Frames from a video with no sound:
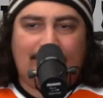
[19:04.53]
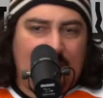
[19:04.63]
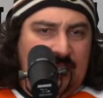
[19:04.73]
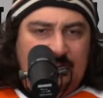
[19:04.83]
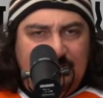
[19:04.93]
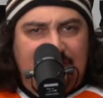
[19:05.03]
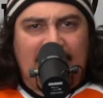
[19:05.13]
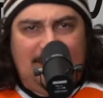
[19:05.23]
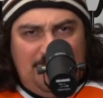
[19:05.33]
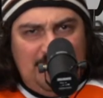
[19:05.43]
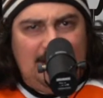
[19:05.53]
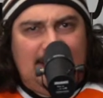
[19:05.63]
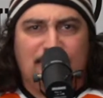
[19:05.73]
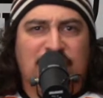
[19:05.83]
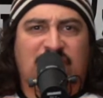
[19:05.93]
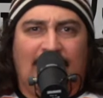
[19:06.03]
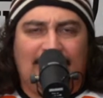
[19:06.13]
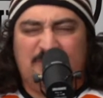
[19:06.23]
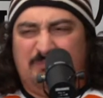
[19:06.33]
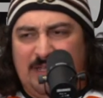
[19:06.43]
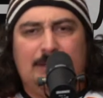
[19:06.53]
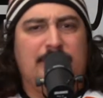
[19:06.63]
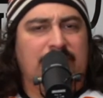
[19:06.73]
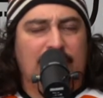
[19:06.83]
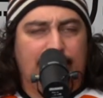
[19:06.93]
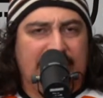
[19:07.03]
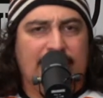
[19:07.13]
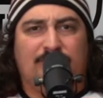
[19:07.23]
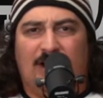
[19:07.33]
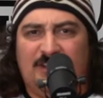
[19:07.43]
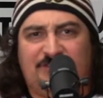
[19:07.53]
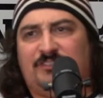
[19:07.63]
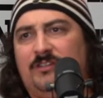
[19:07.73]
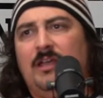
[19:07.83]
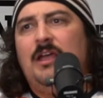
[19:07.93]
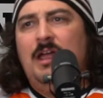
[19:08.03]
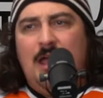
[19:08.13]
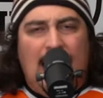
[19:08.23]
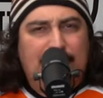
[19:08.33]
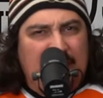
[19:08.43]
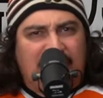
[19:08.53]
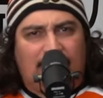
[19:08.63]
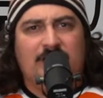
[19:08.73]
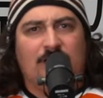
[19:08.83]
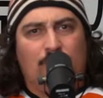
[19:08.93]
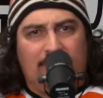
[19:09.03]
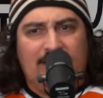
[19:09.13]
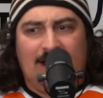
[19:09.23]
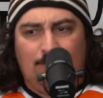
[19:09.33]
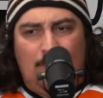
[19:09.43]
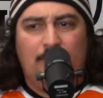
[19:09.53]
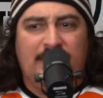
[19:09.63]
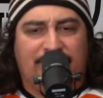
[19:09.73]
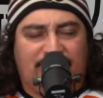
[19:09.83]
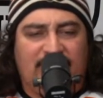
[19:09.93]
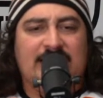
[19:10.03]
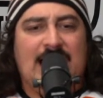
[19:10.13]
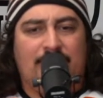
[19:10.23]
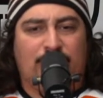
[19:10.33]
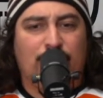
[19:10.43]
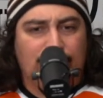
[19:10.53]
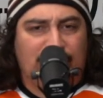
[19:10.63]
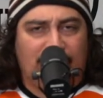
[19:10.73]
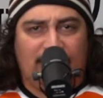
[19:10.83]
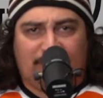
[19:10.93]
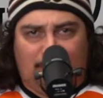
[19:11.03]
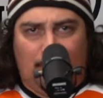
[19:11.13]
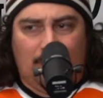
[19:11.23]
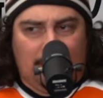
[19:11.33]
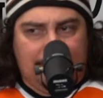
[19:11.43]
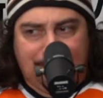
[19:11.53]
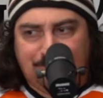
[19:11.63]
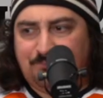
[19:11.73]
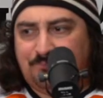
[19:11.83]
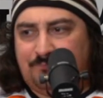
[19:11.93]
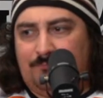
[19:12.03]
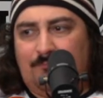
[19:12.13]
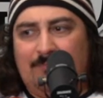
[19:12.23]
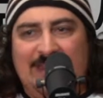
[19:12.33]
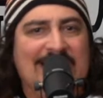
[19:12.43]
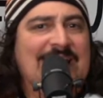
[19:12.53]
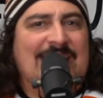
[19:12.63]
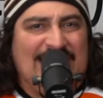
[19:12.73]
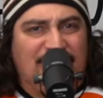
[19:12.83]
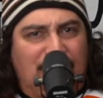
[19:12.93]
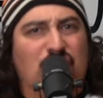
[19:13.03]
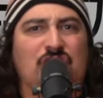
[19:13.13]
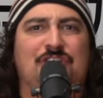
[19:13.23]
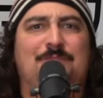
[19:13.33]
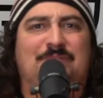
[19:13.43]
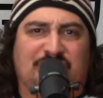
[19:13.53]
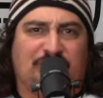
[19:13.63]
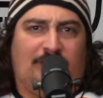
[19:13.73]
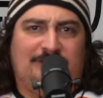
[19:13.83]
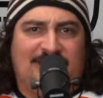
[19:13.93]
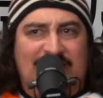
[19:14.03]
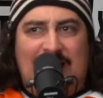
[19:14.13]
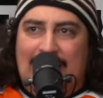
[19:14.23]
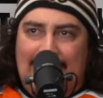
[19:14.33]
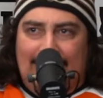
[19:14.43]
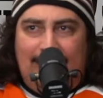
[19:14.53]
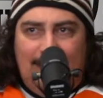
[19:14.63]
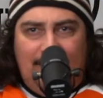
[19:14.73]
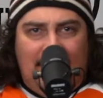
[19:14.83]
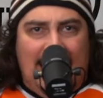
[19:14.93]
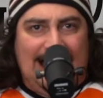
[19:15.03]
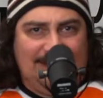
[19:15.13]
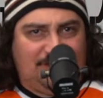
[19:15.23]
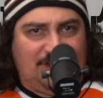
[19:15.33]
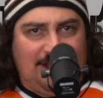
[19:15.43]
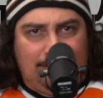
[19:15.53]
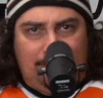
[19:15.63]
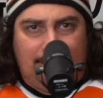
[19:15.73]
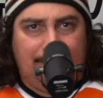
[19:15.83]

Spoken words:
And he said, I think I'd give him a solid B, maybe a B+. And I basically agreed that what we've seen out of Coots thus far is good, but certainly not the high standard